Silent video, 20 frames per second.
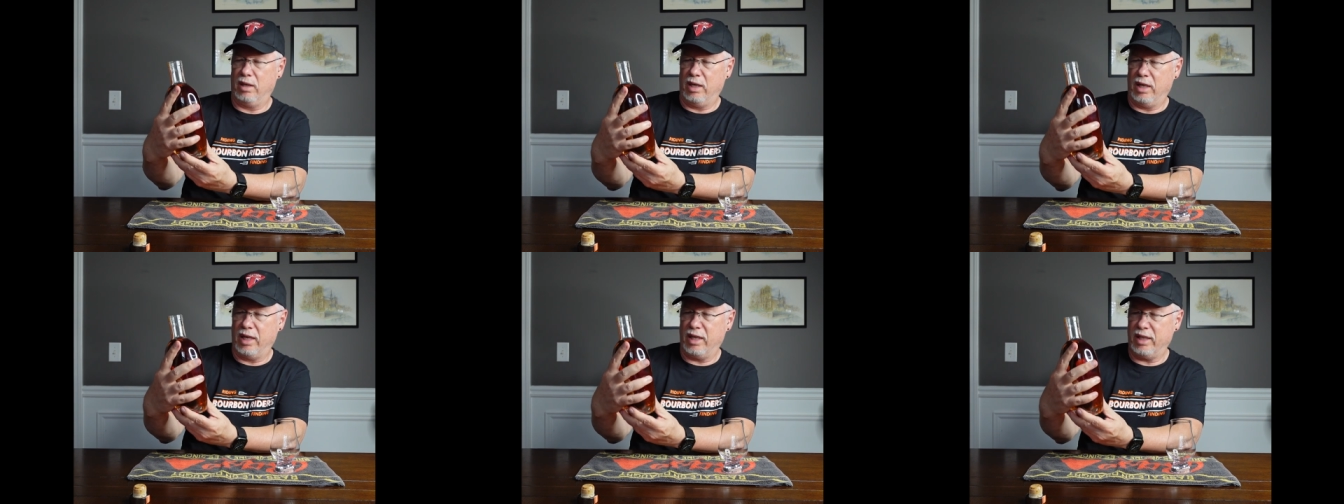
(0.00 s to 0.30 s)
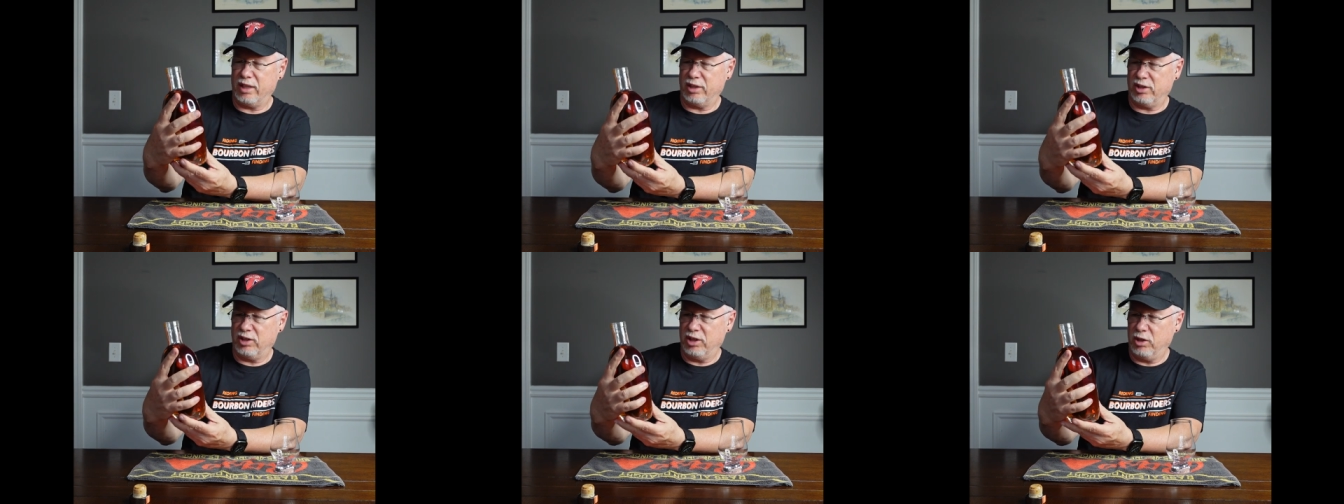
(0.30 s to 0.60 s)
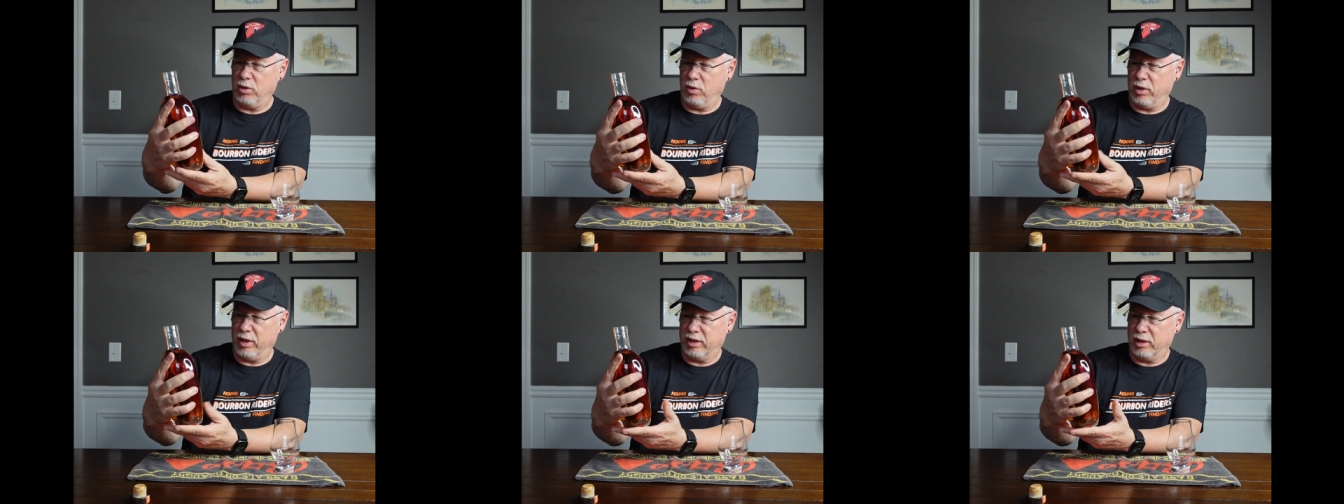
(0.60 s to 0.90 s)
And this, you
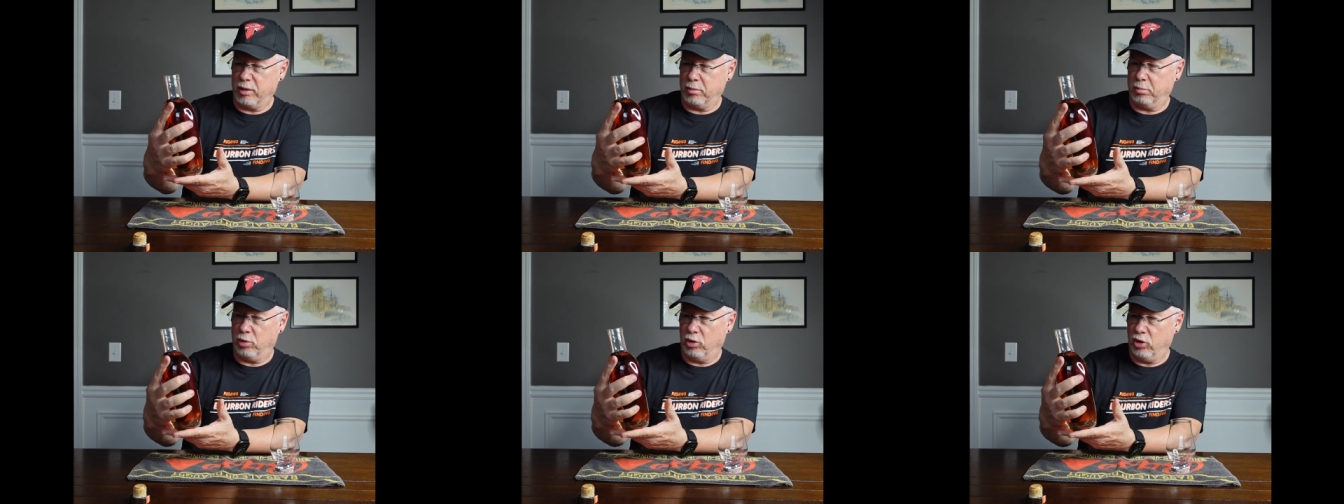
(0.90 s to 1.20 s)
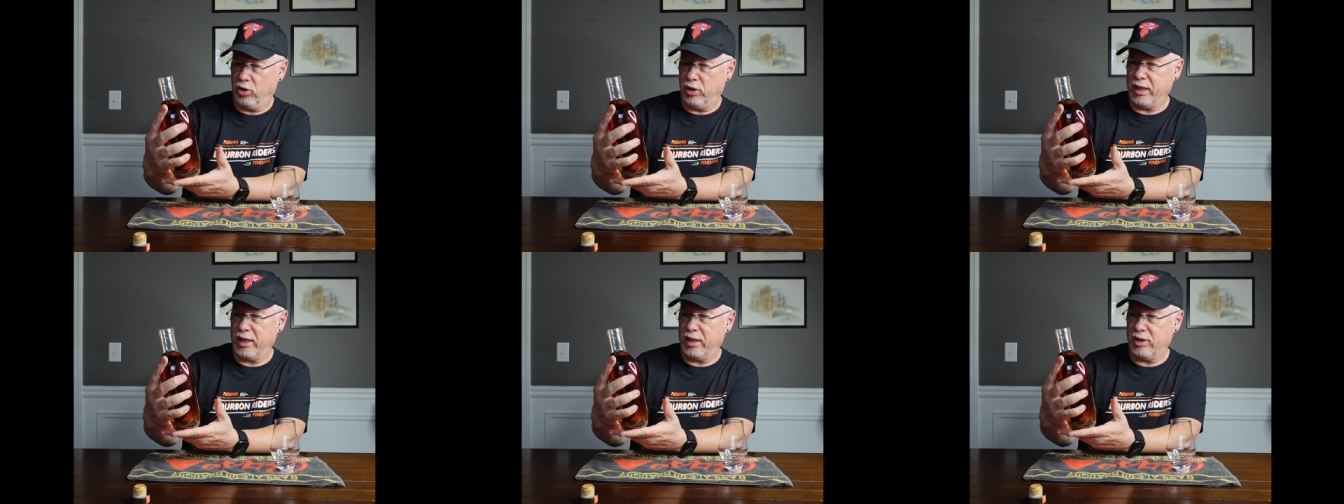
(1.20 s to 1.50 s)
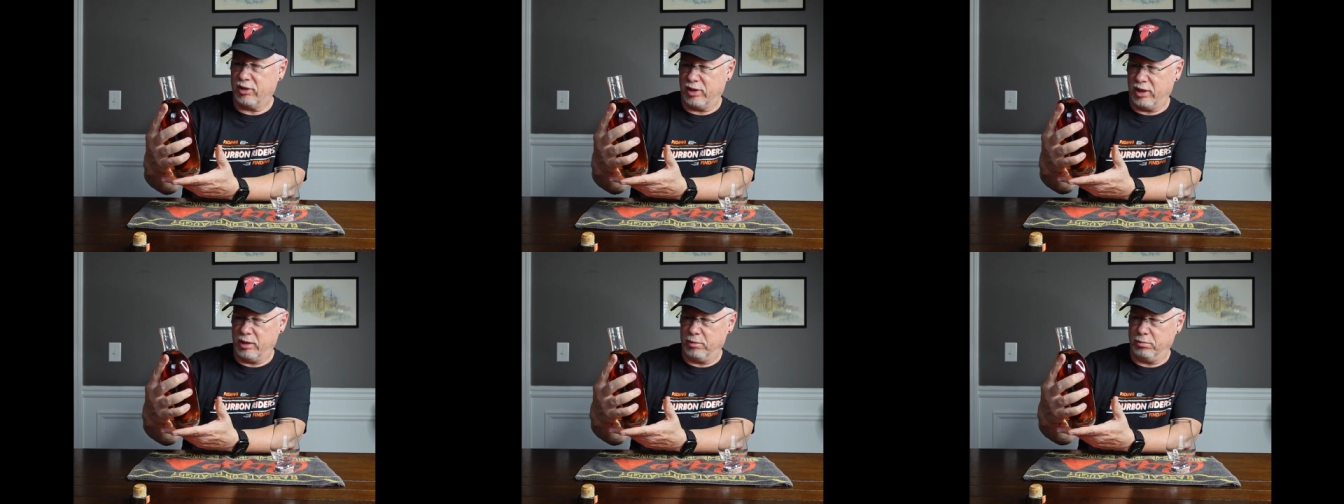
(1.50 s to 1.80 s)
know, it's a pretty
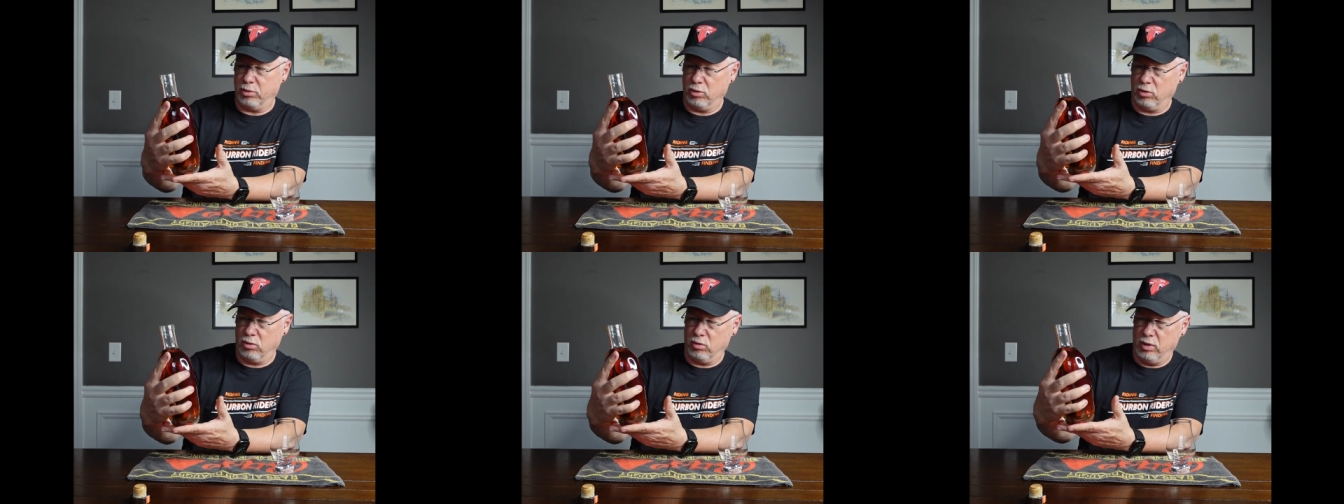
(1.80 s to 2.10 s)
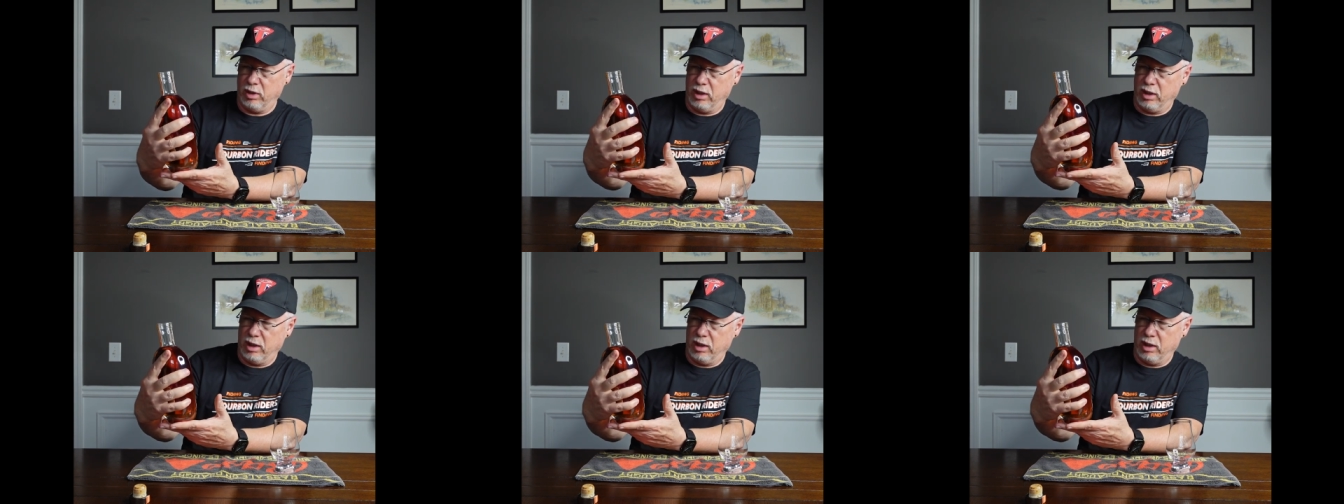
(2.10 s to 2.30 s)
simple